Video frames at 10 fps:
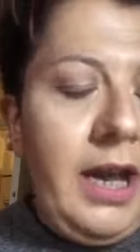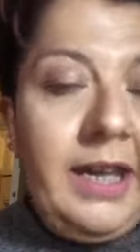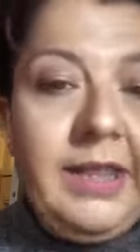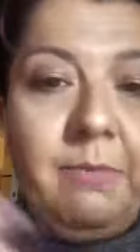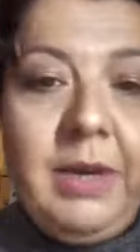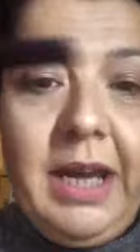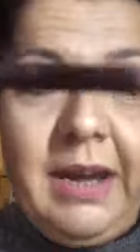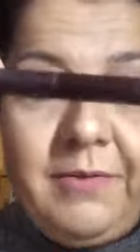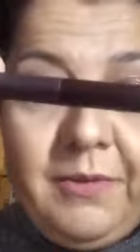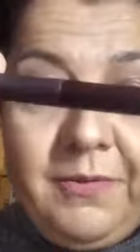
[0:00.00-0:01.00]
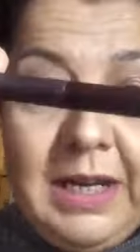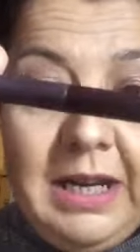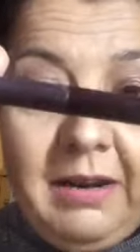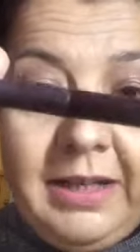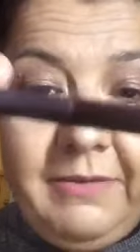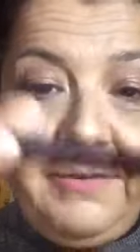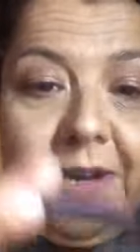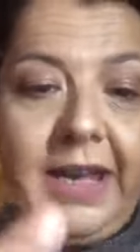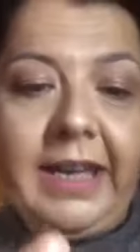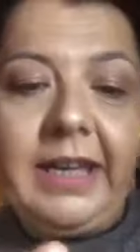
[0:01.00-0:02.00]
And then we have the feline
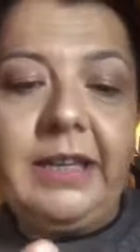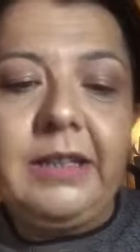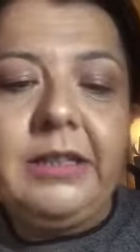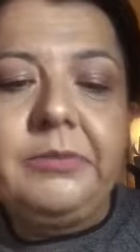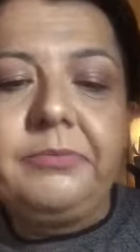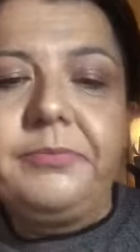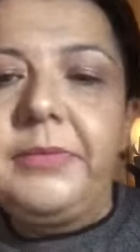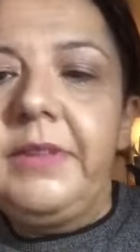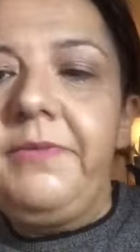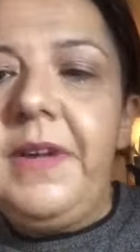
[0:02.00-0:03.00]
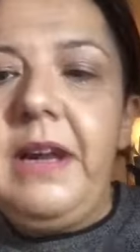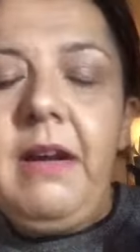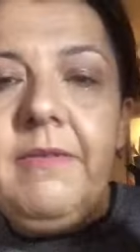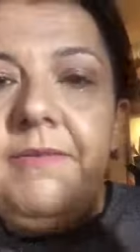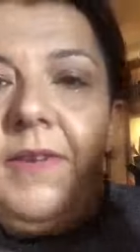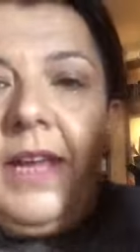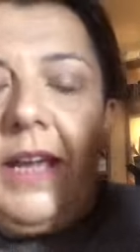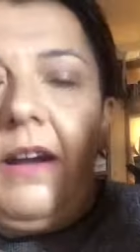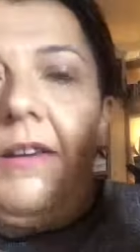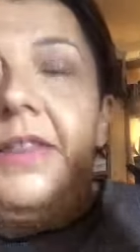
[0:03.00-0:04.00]
flick. The feline
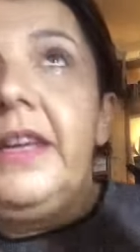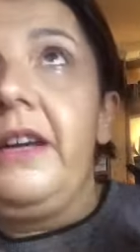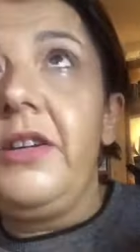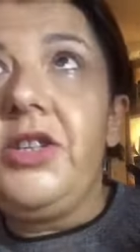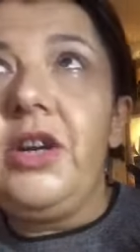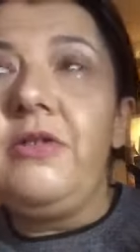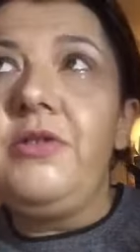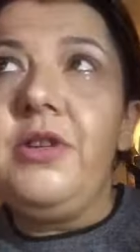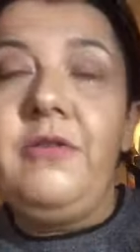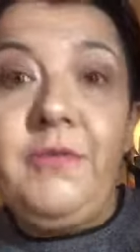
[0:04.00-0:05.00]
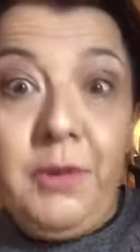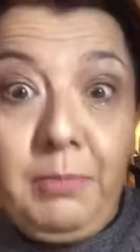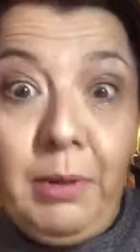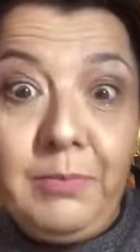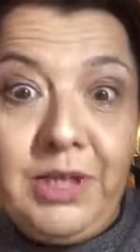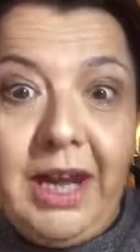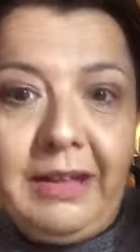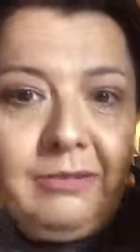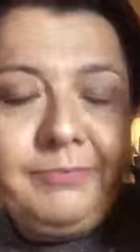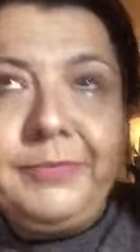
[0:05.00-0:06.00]
flick, I think I showed you for the
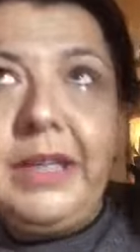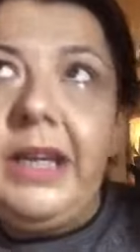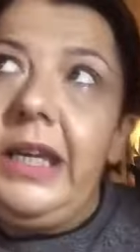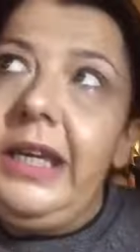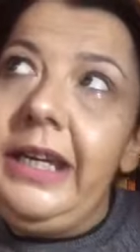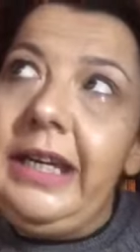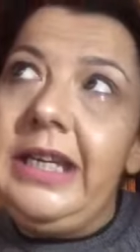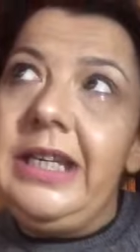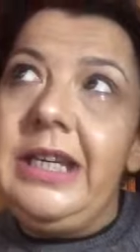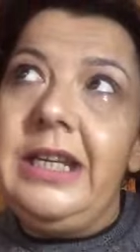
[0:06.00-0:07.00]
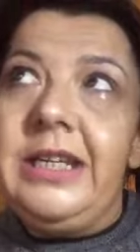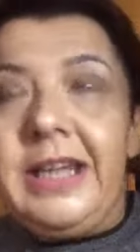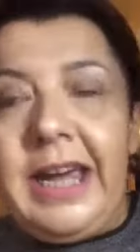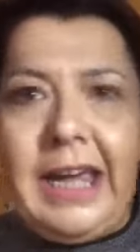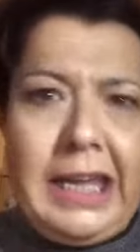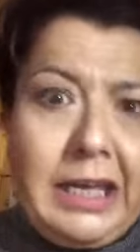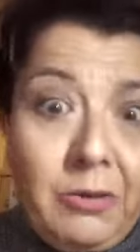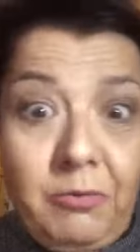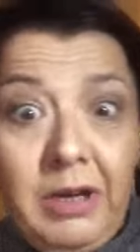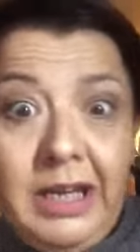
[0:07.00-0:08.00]
bombshell in day
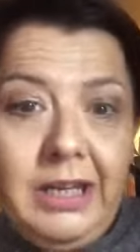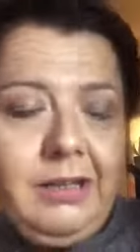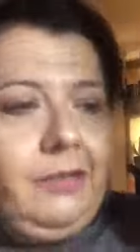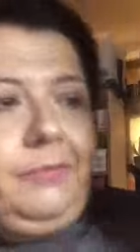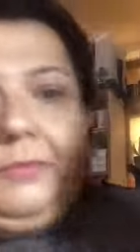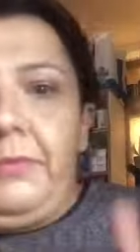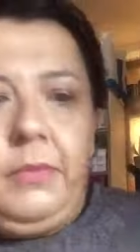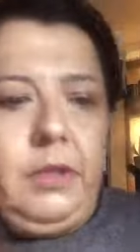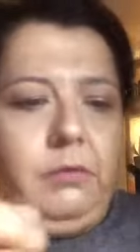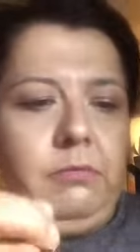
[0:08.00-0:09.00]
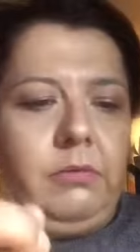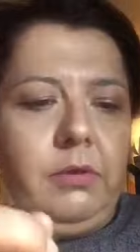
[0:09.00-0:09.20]
three. Oh.